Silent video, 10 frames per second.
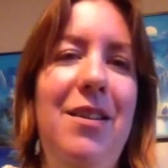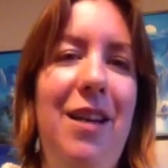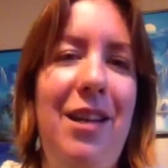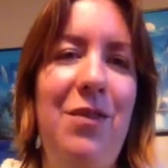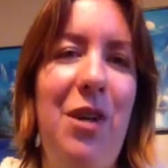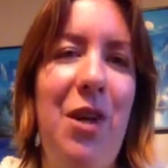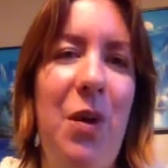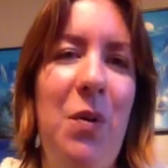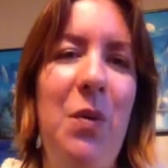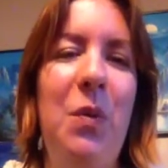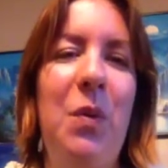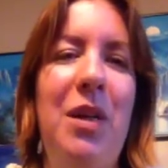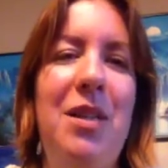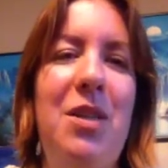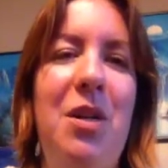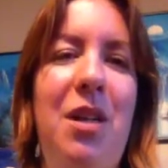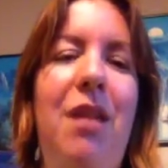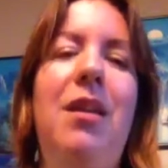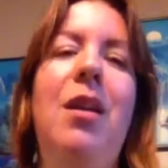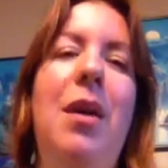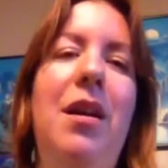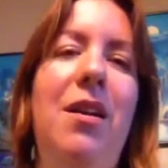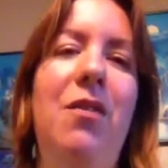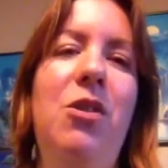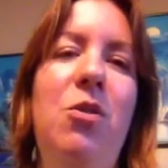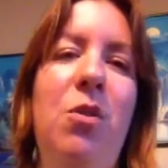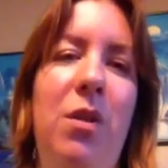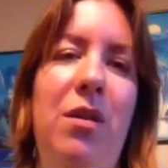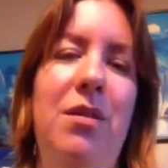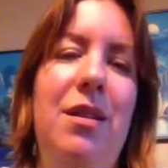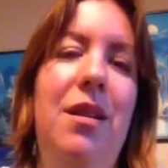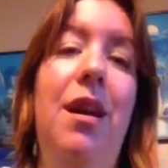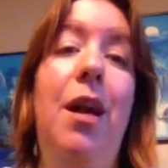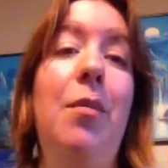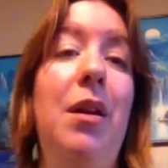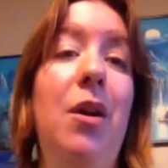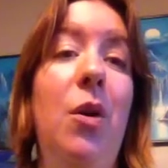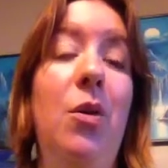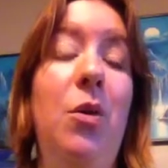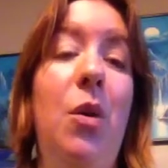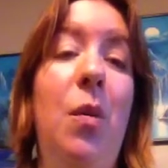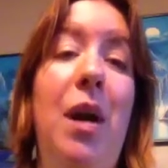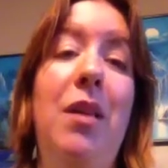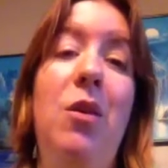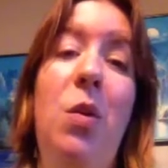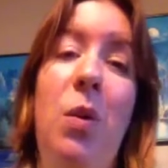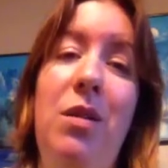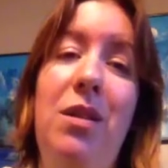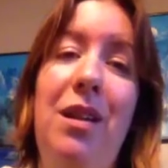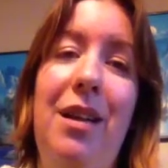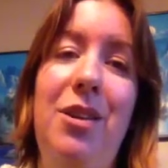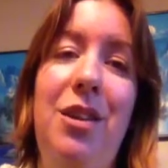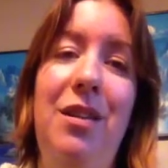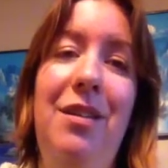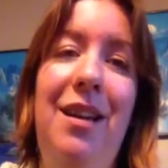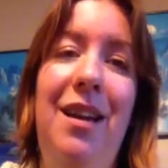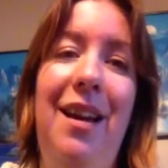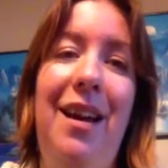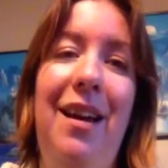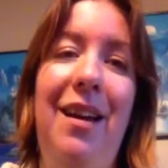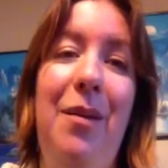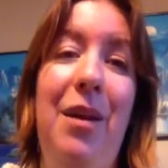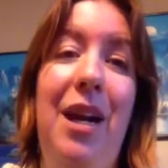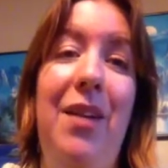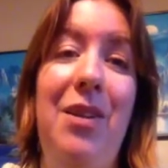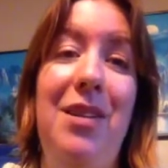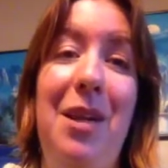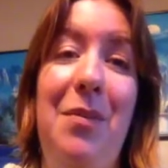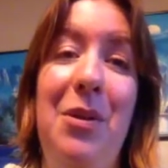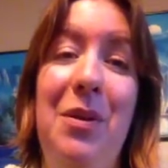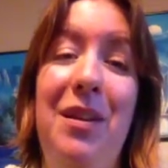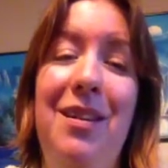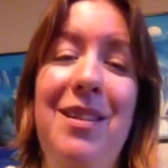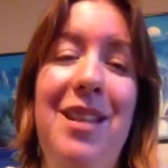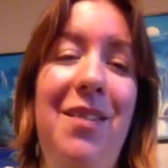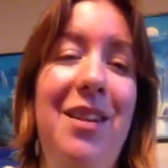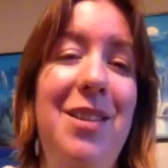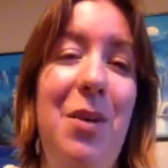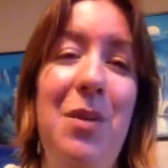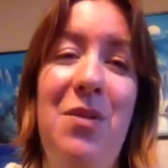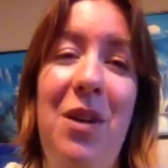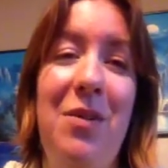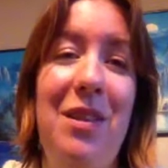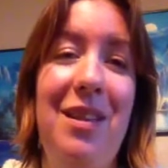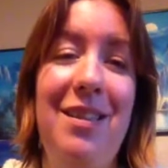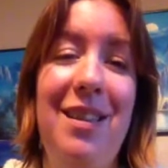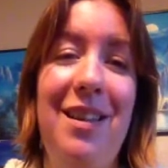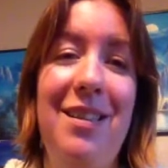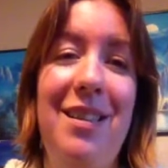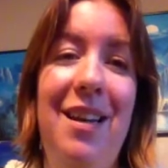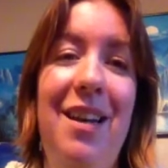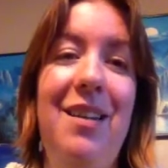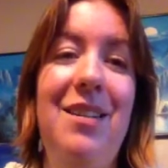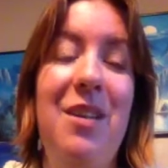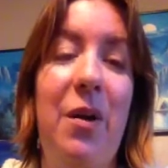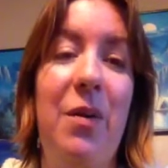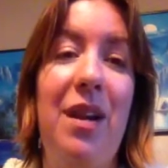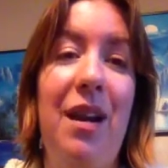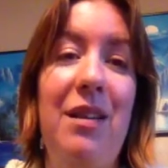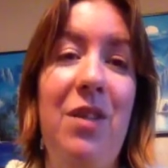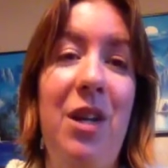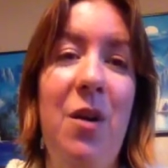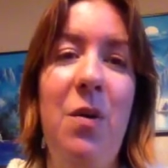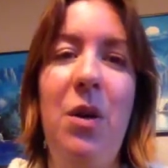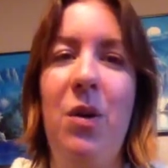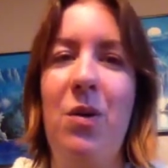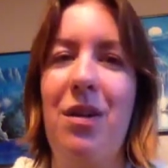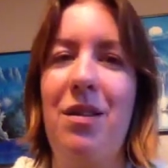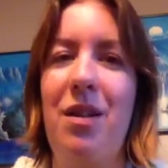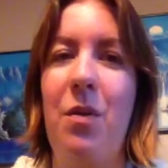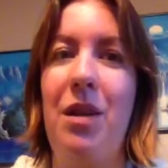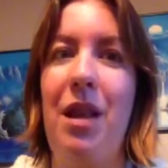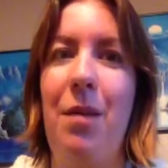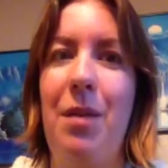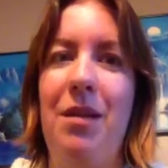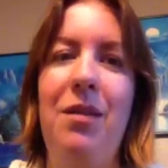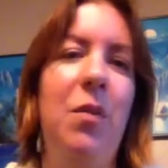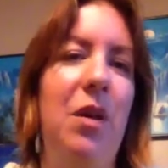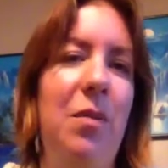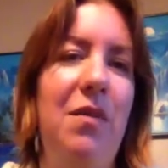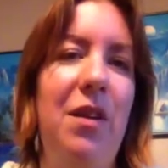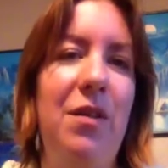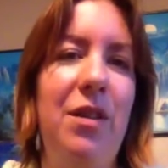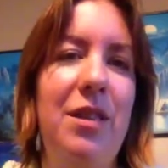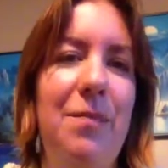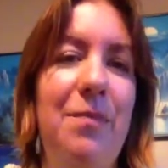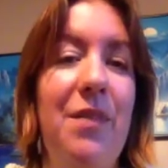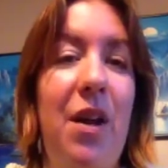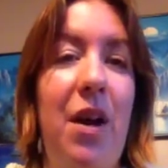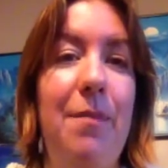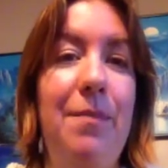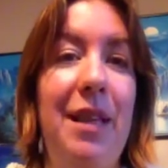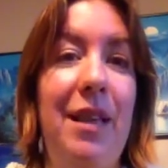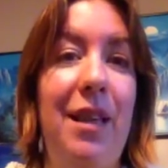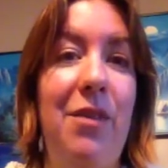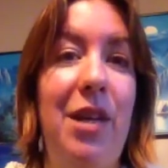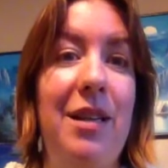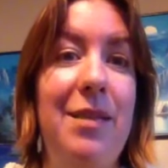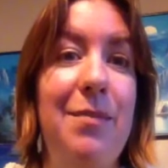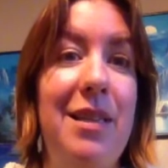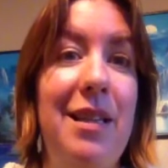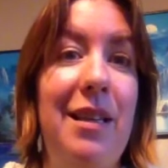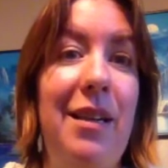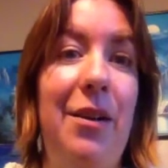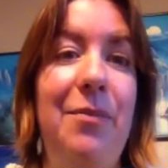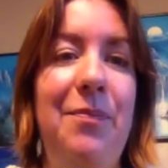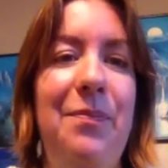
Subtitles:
Next video, we're going to start talking about individual oils. I'm going to go through my little oil collection and I'm going to have a good time doing it because I've had so much fun with these things. So the next video, I'm going to start with lemon, one of my favorites. All right. Love you guys. See you later.